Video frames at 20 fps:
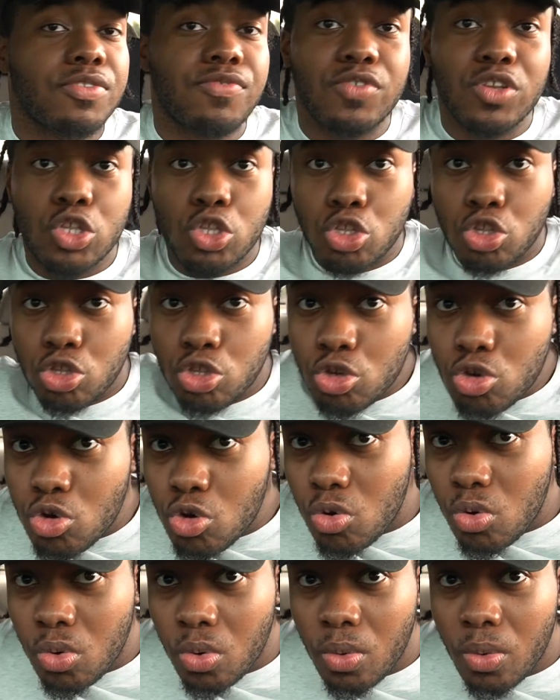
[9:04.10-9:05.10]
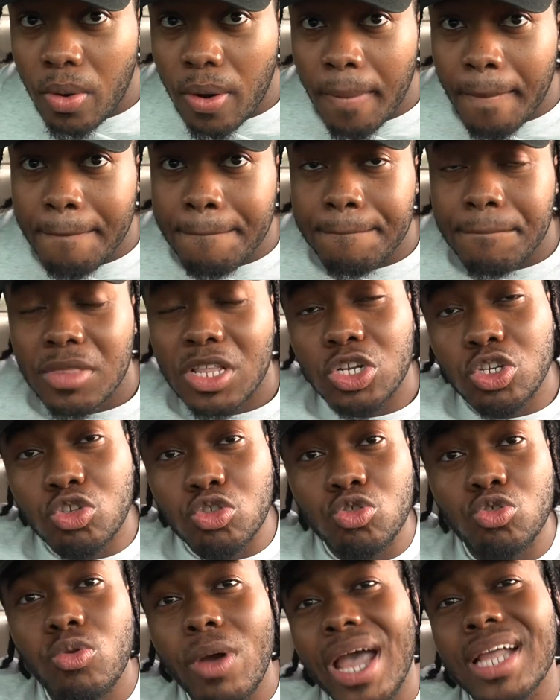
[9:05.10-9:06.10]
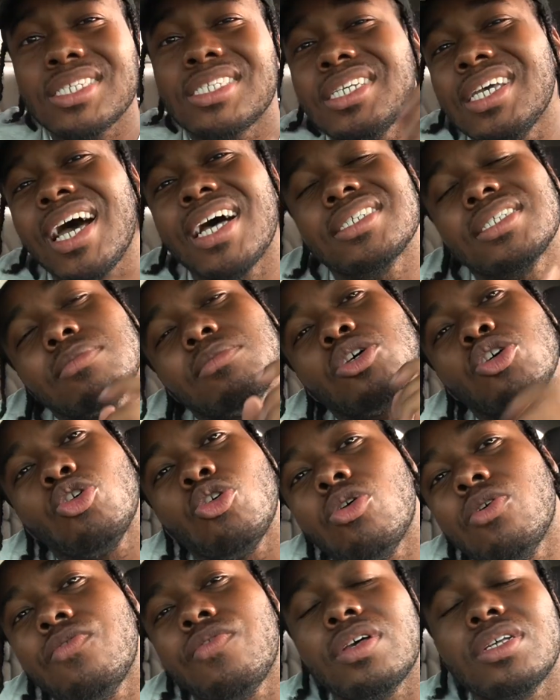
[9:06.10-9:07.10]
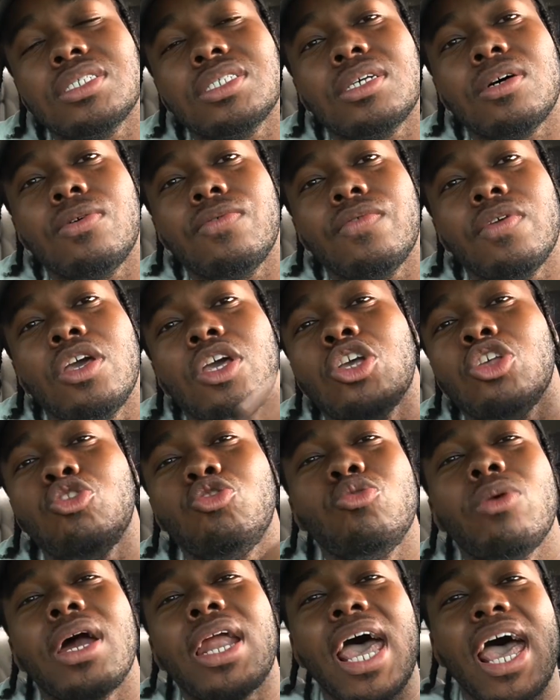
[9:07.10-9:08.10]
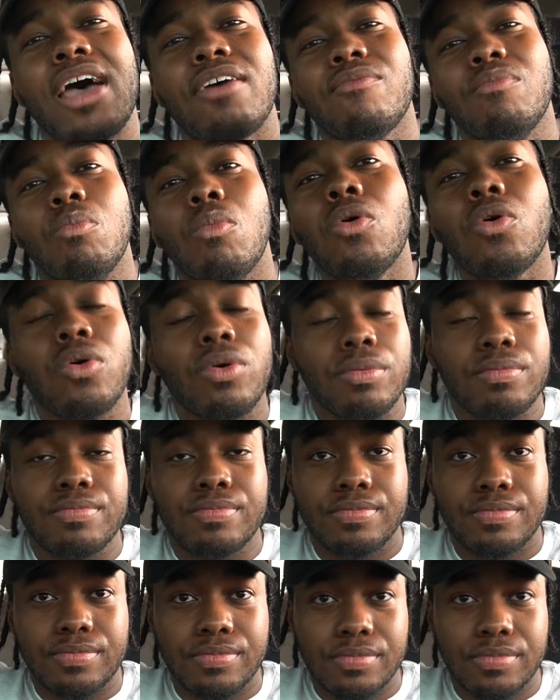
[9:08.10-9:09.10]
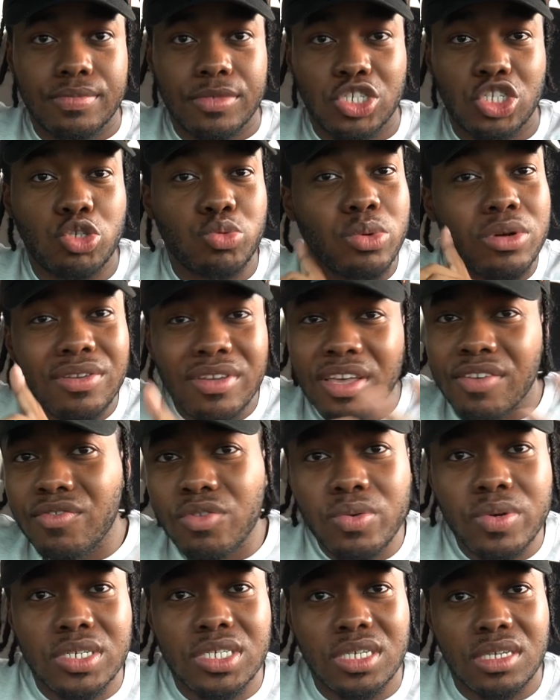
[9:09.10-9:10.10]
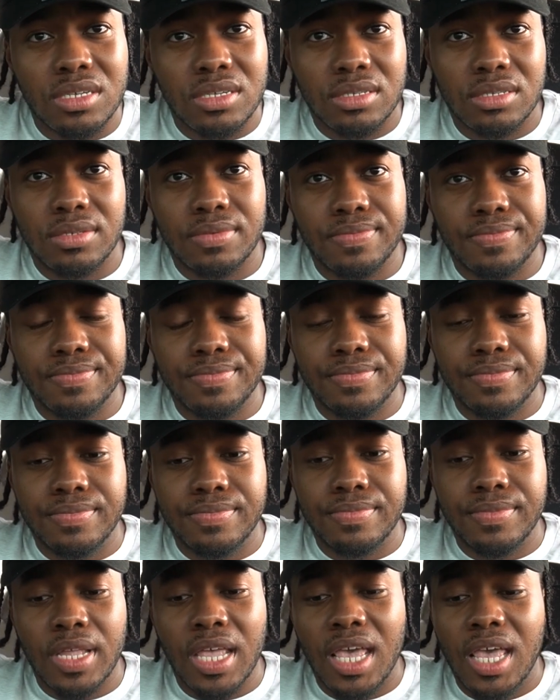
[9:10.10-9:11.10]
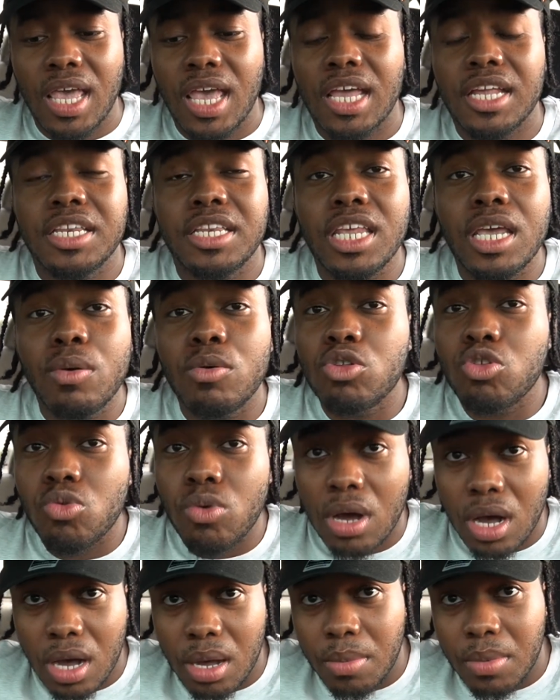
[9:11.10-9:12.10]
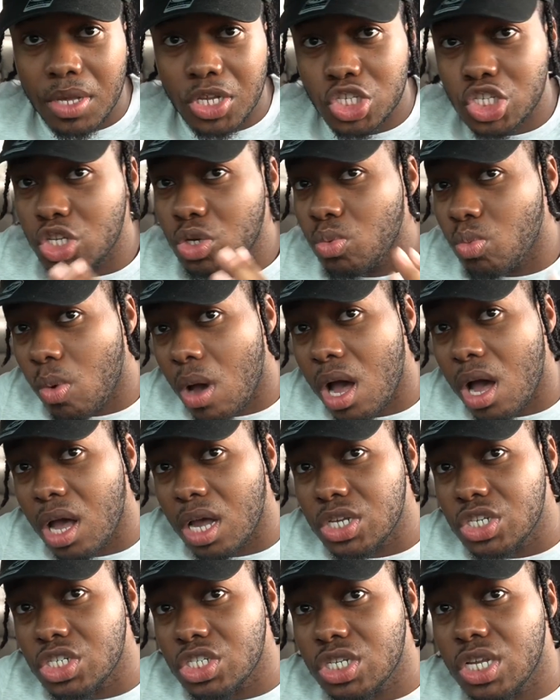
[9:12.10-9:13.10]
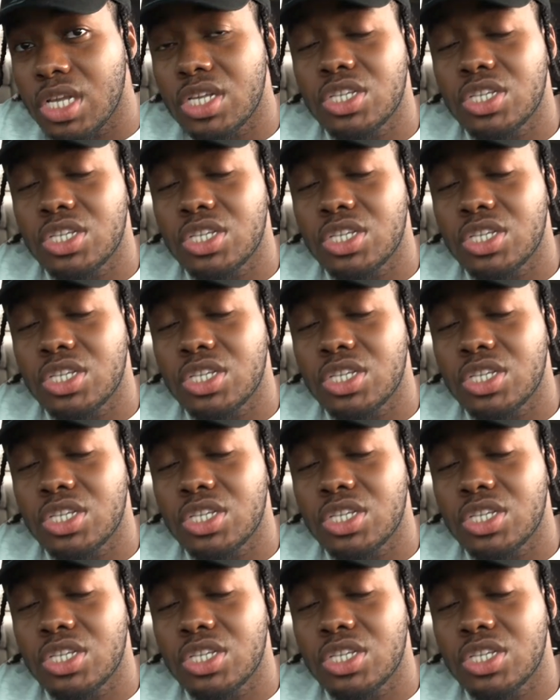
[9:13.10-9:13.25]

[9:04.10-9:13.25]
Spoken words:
for you, the dude who actually got something going for himself, you got to have more. She want to give you a chance. And then when you up and she washed